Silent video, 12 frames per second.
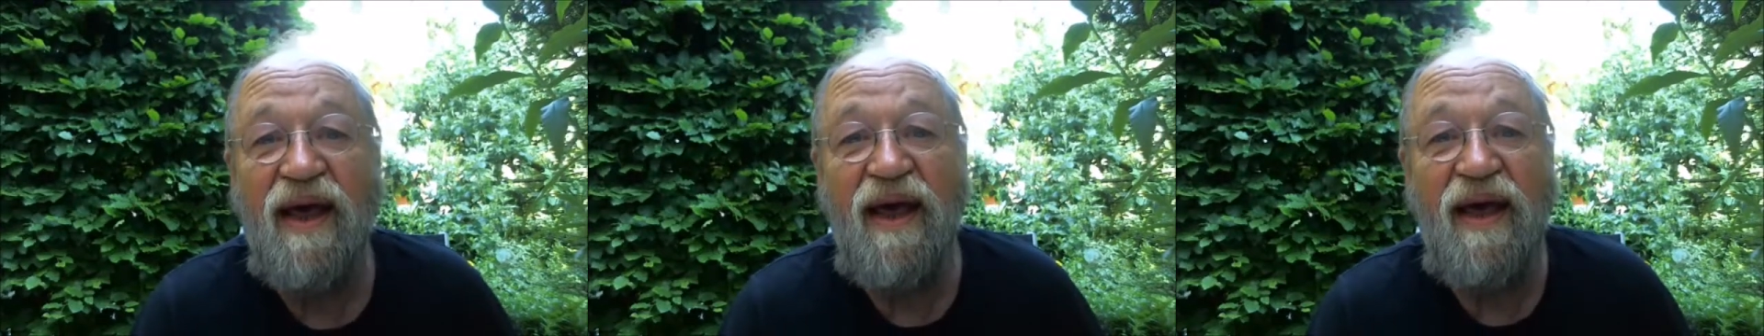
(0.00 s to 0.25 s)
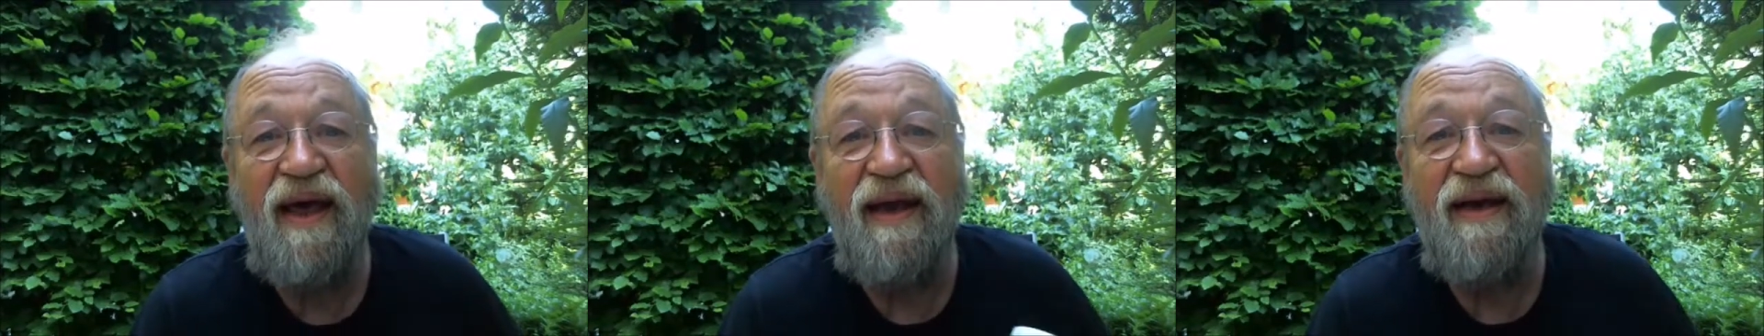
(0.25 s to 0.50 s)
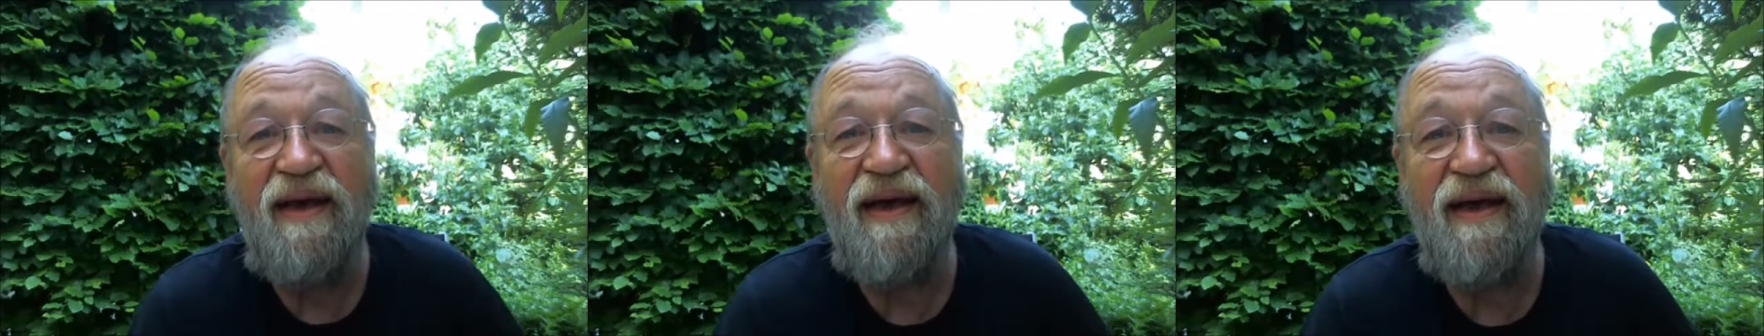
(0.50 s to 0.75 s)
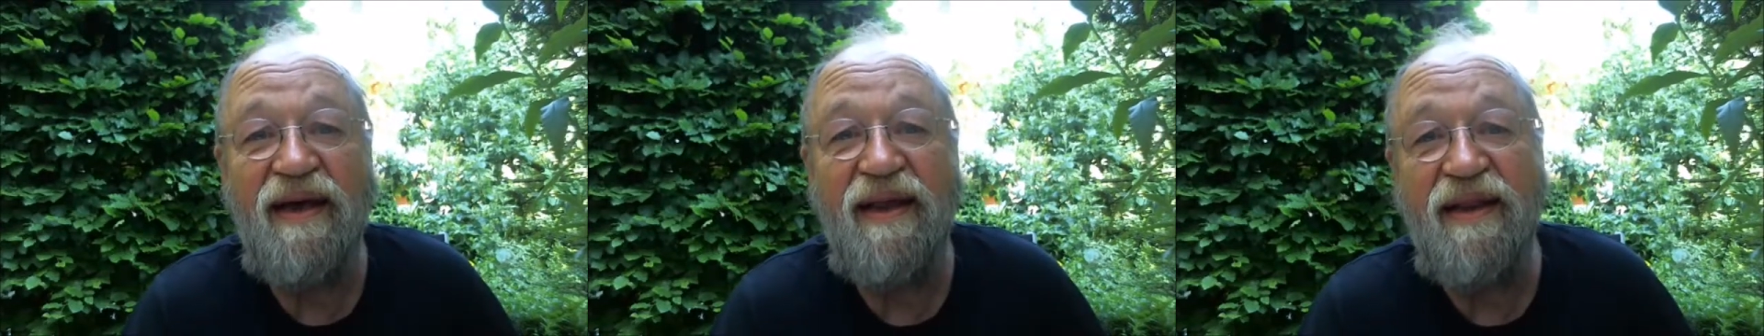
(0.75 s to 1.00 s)
And
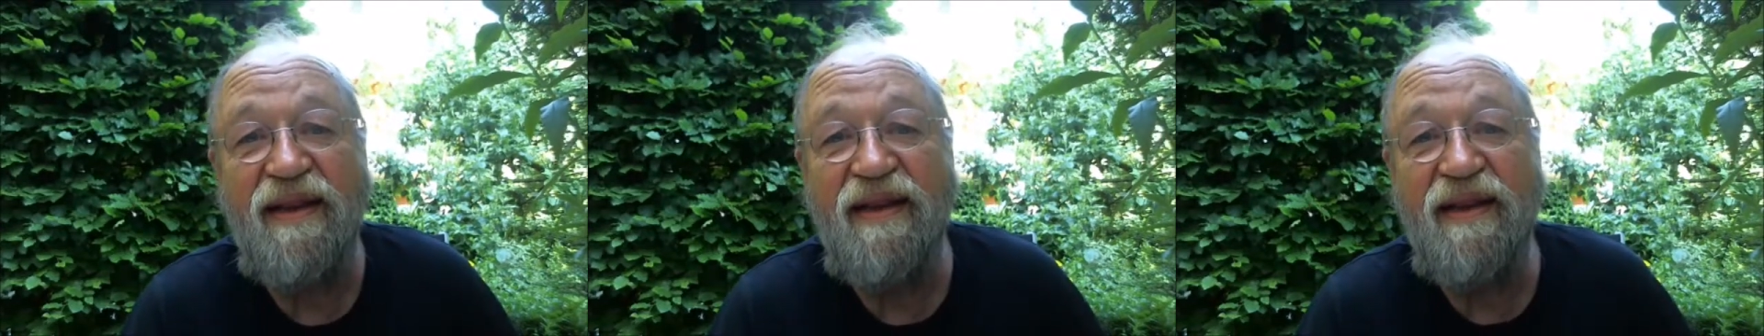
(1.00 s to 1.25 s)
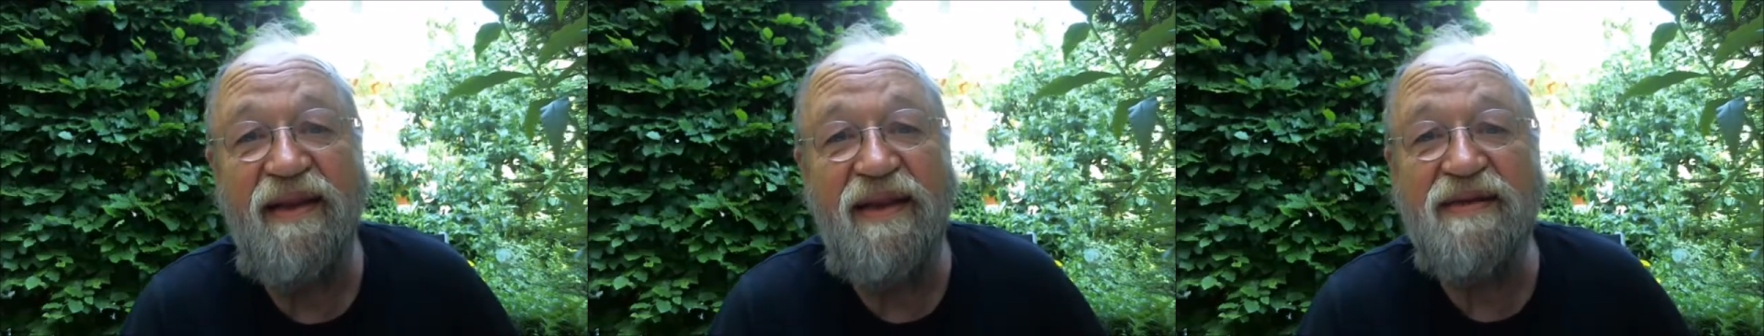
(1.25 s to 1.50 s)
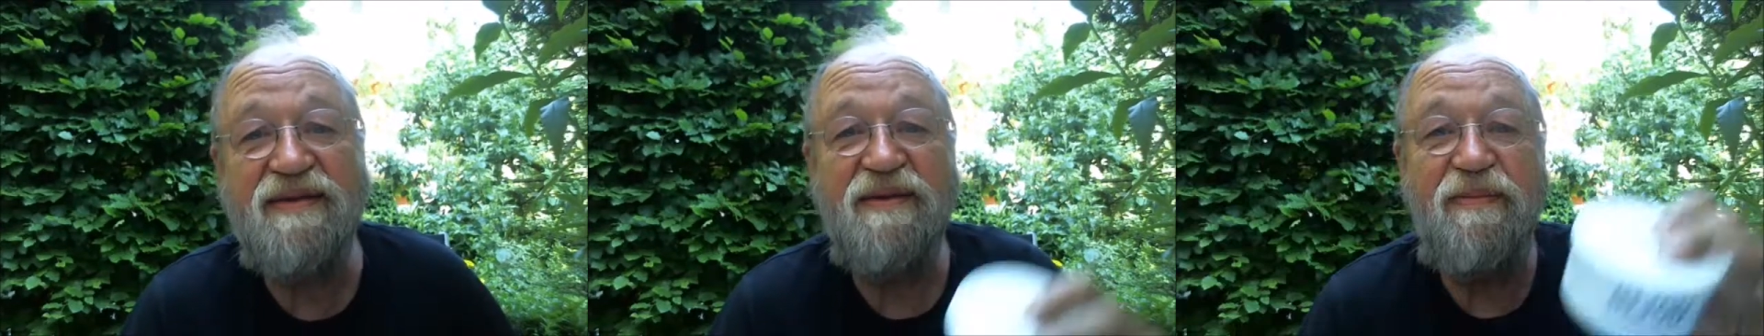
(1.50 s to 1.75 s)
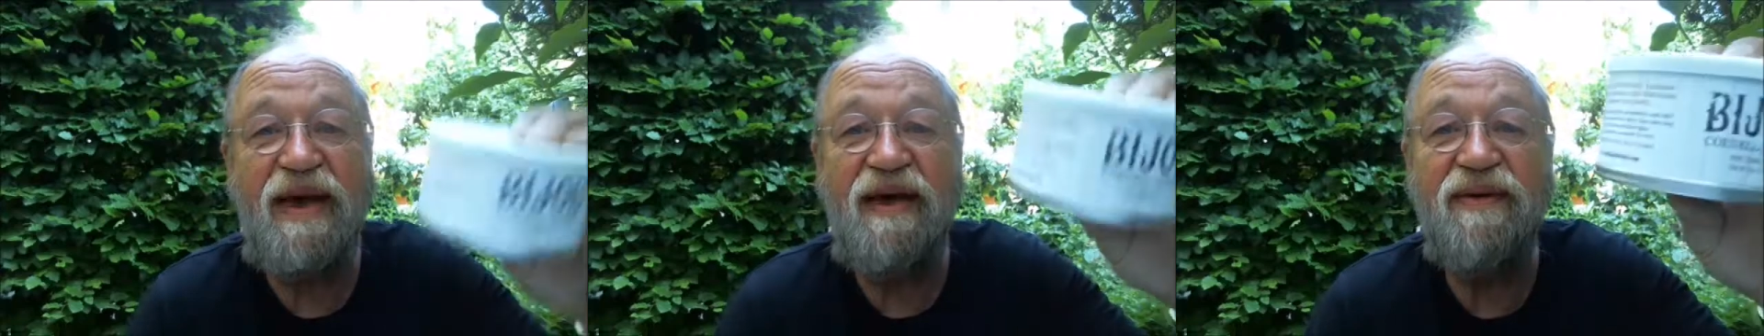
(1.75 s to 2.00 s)
this
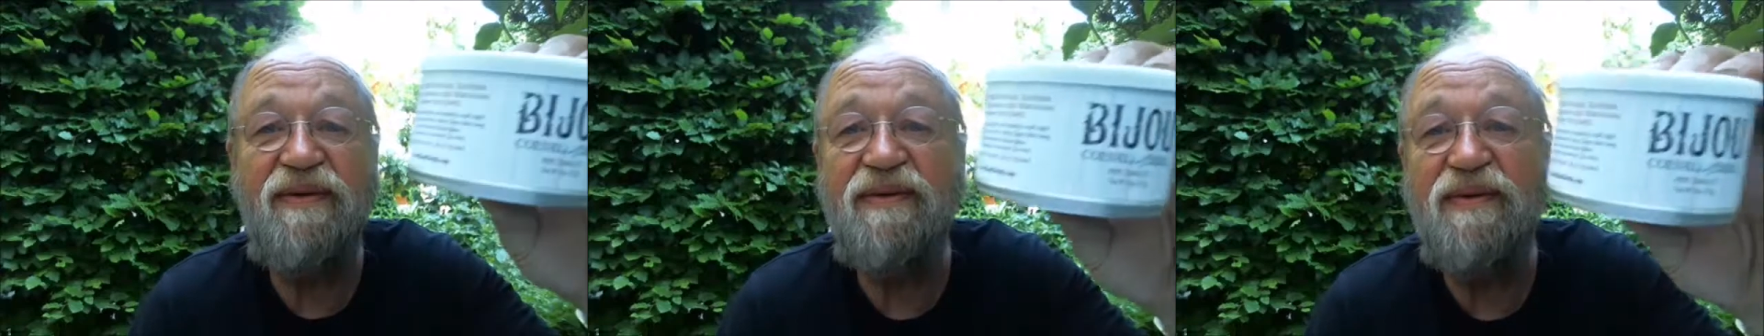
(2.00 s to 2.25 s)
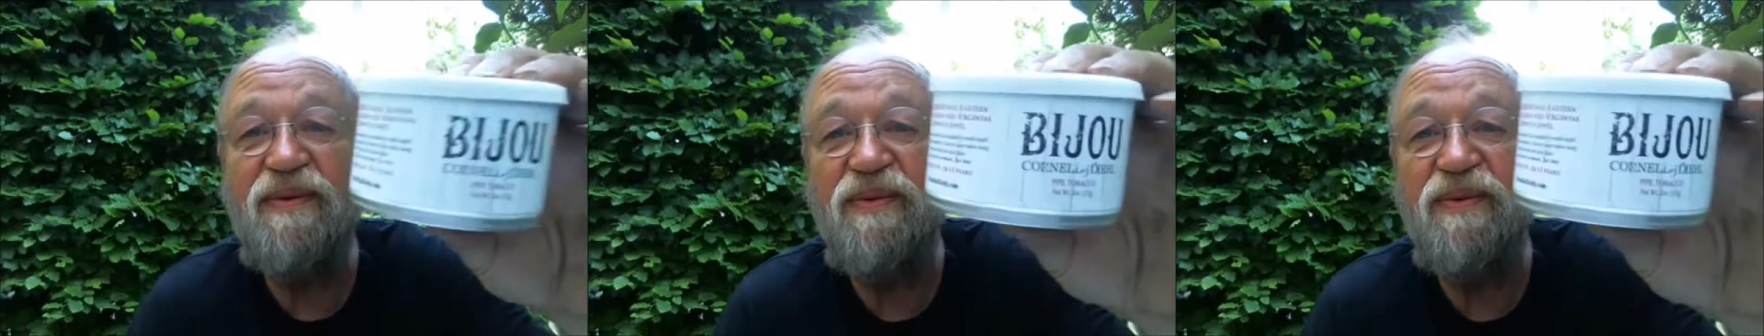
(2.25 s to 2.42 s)
tobacco